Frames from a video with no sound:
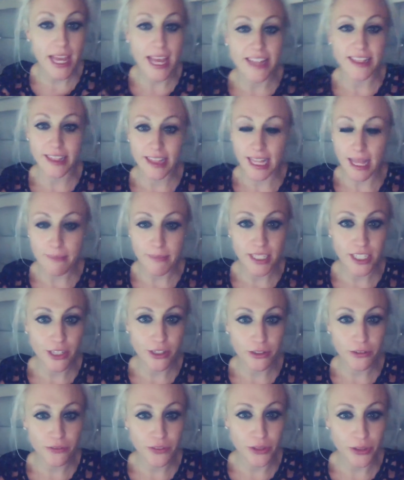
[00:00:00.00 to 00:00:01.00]
and let me
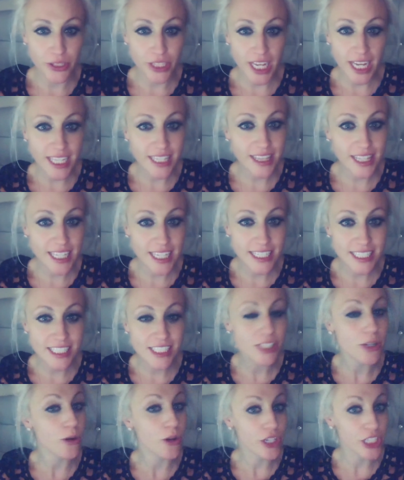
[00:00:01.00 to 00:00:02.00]
know if you like
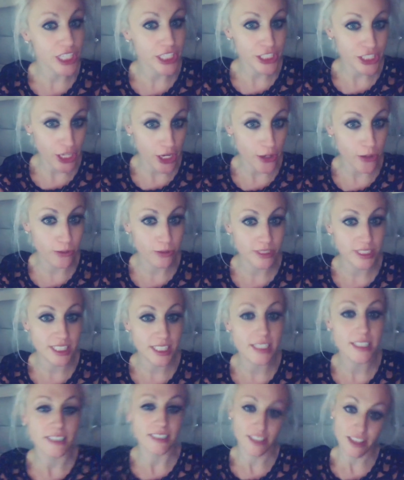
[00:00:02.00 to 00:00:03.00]
this or you
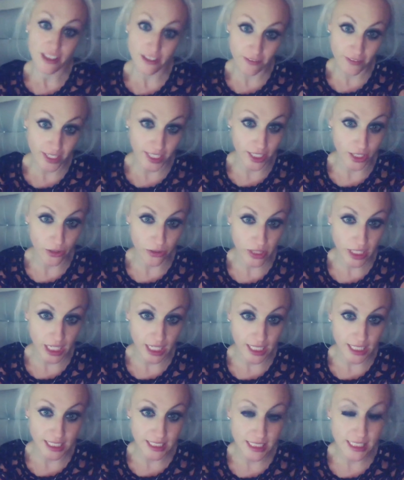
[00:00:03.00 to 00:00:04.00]
don't. The video, that
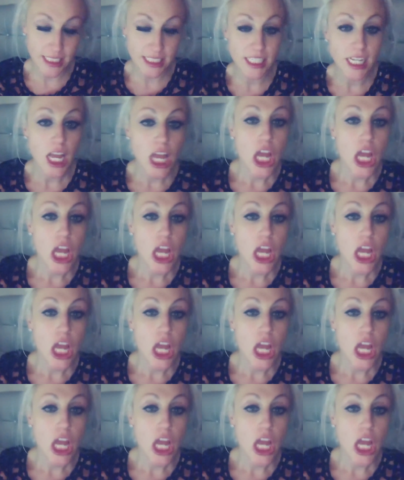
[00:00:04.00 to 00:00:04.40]
is.